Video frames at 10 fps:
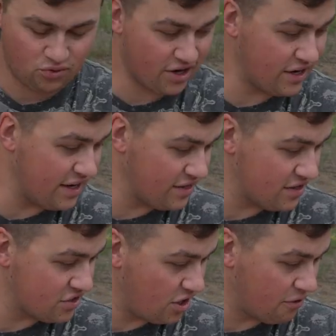We're gonna get
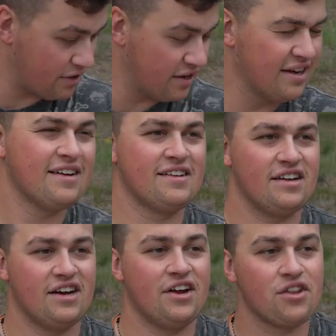this going.
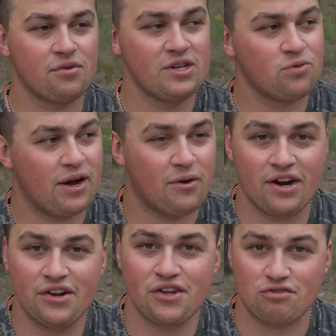Another reason why I
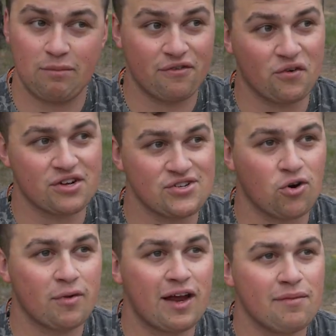wanted to do this right before the
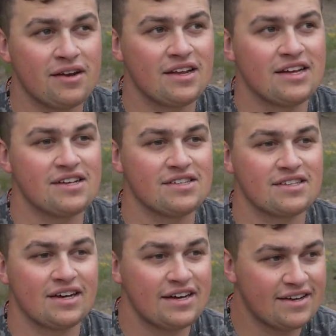storm came in
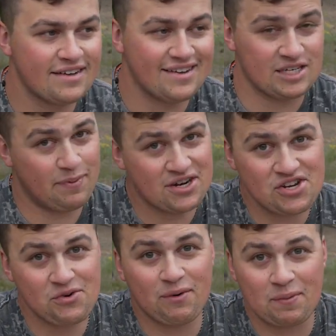is,
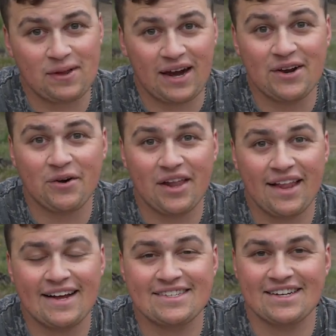especially where we're planning on going to
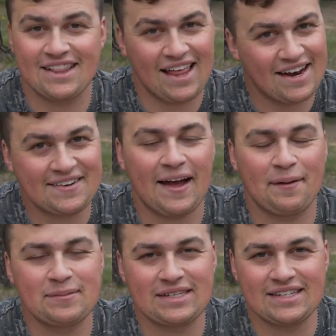Alaska, a lot of
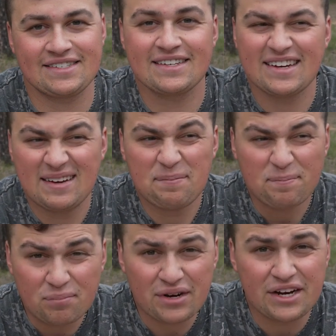times it's
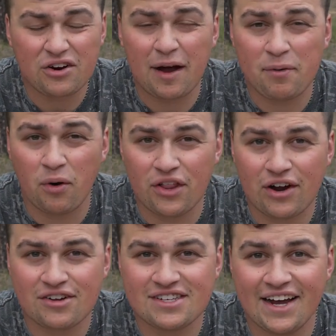pretty crappy weather
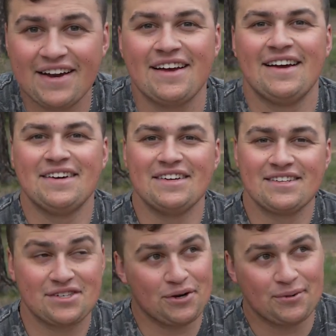outside.
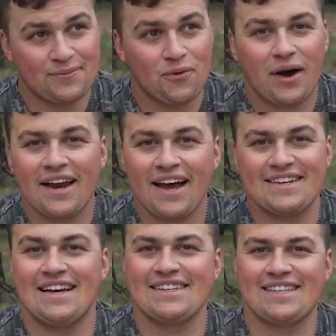So why
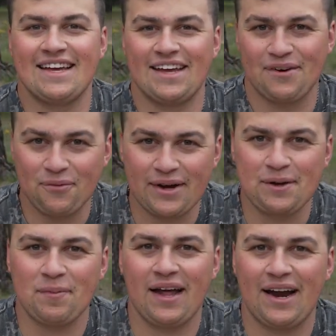not test it in what
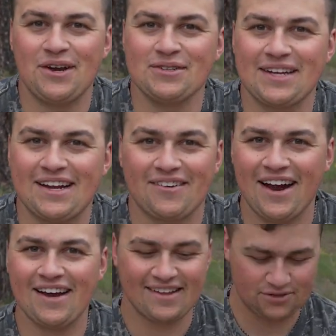you plan on using it in, right?